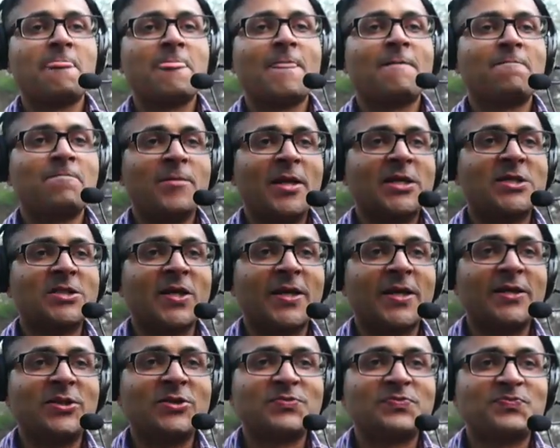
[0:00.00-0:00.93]
Next slide.
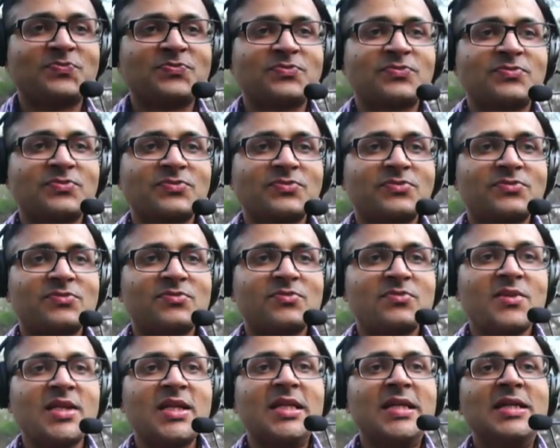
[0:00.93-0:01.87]

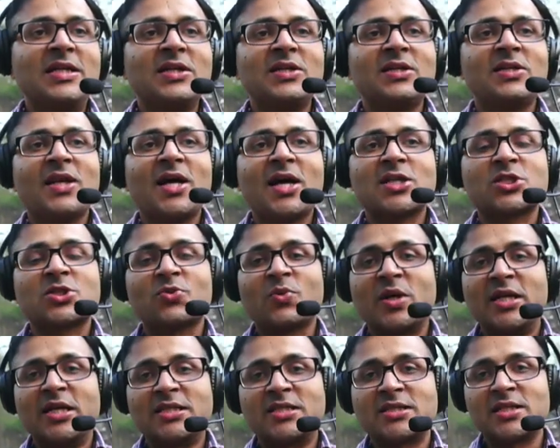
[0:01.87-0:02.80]
Last one
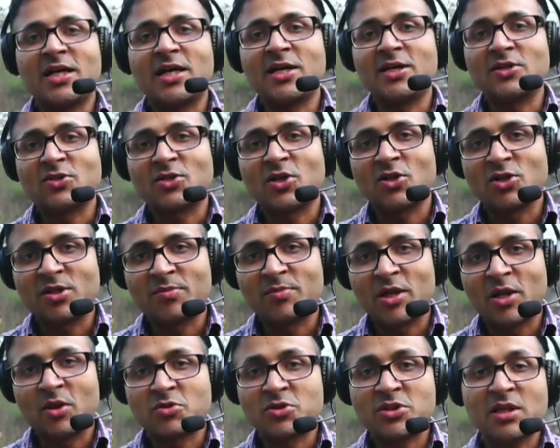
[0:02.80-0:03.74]
is uncountable
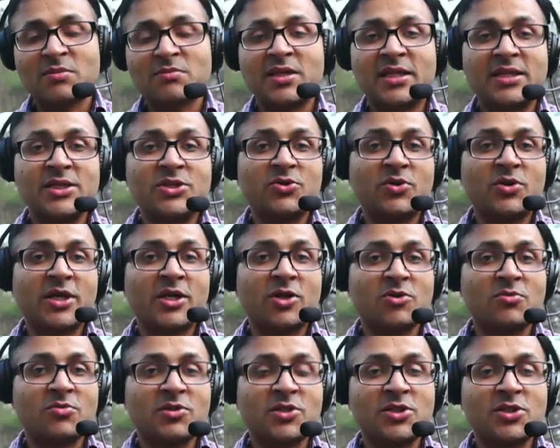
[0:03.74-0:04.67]
noun. Something
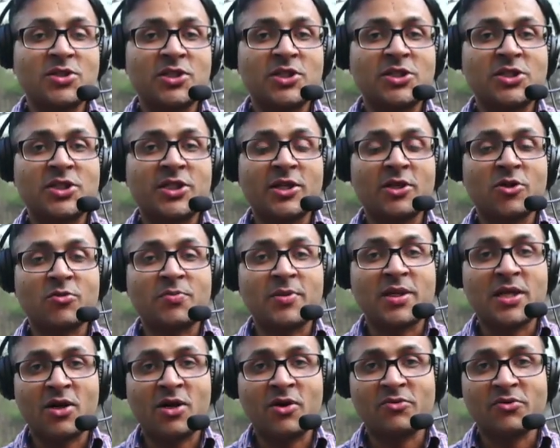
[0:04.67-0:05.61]
it cannot be
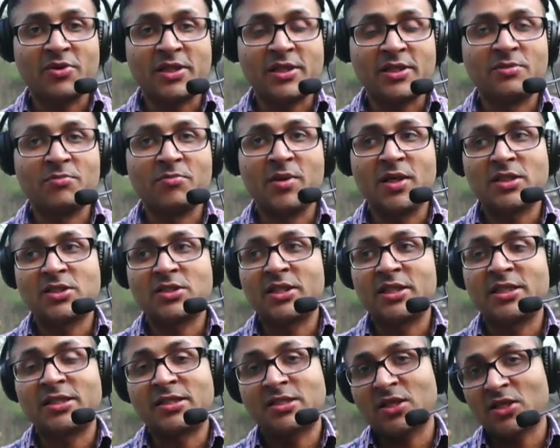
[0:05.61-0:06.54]
counted, but it
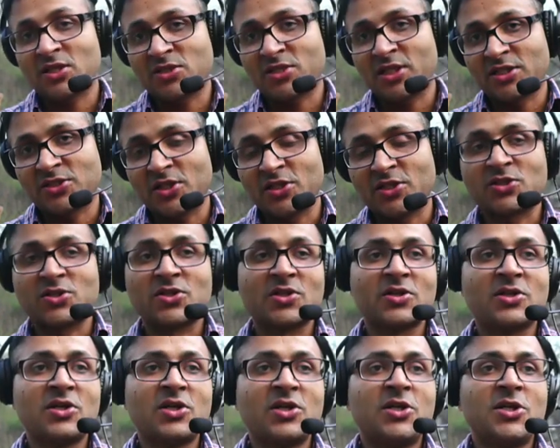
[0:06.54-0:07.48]
does exist.
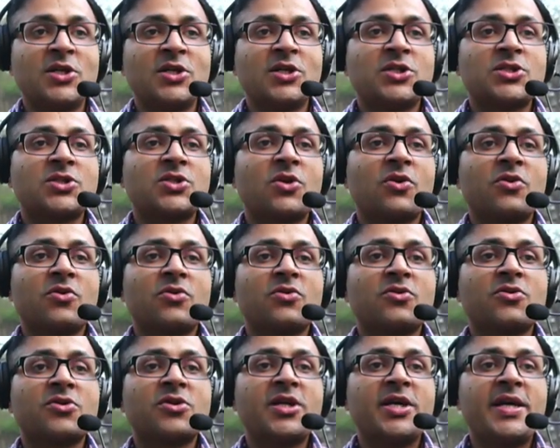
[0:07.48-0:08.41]
So
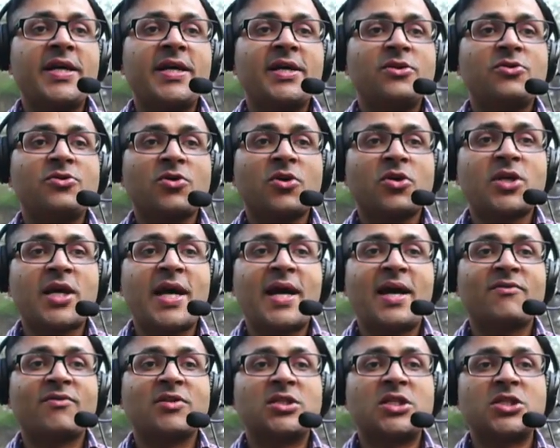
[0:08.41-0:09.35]
they do not have a
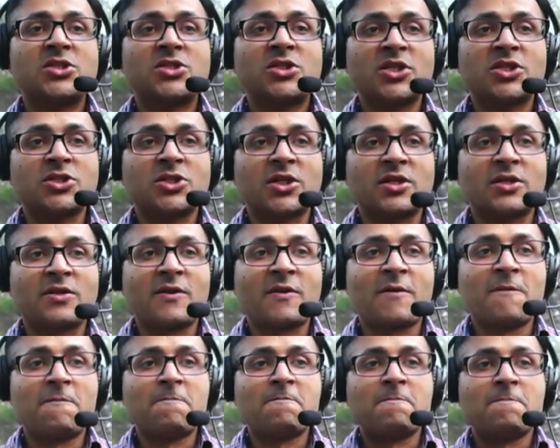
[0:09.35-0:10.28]
distinction
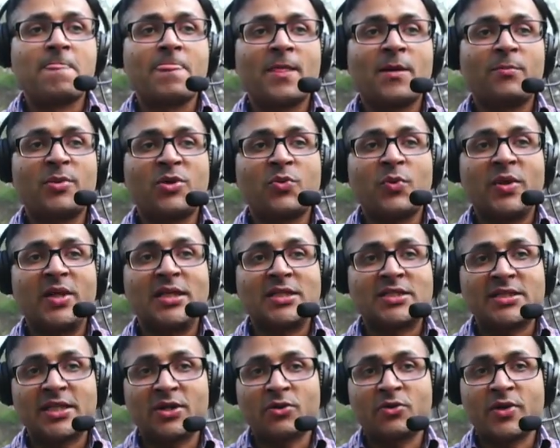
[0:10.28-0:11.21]
between a
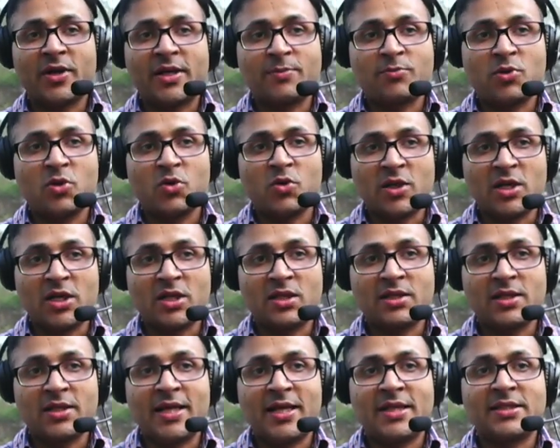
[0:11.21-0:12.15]
singular and plural,
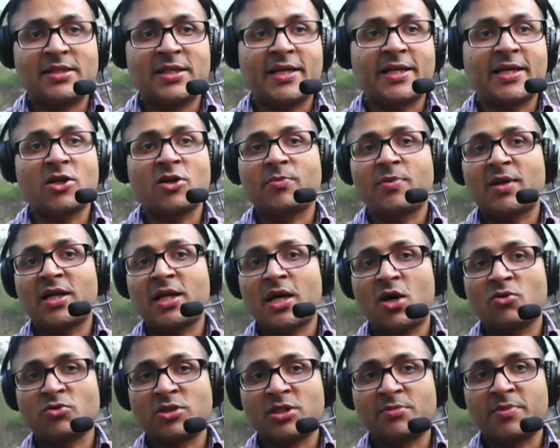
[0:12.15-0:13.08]
and they cannot be
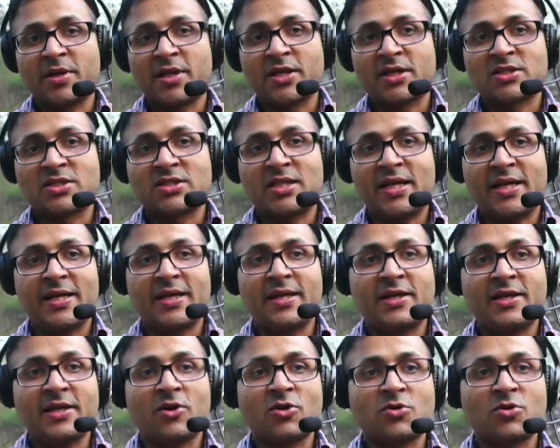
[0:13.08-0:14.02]
counted because they
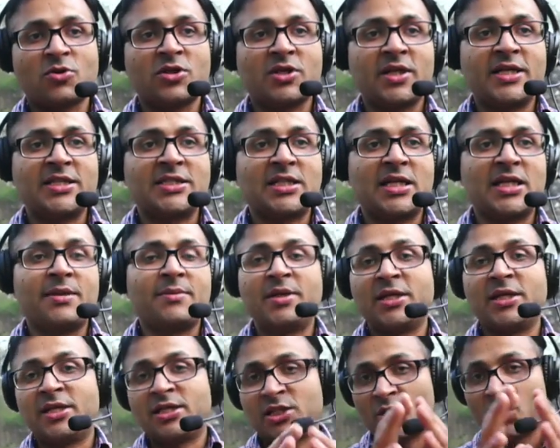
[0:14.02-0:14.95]
cannot easily be
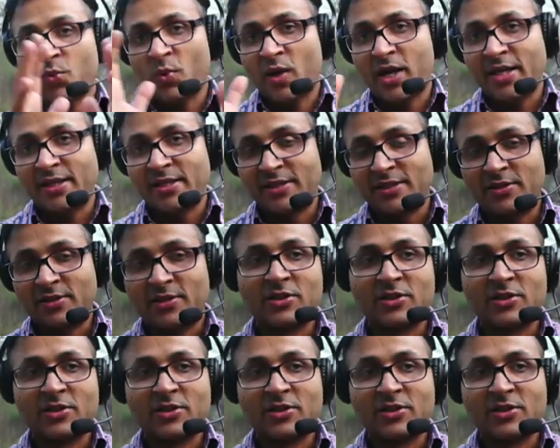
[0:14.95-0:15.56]
divided.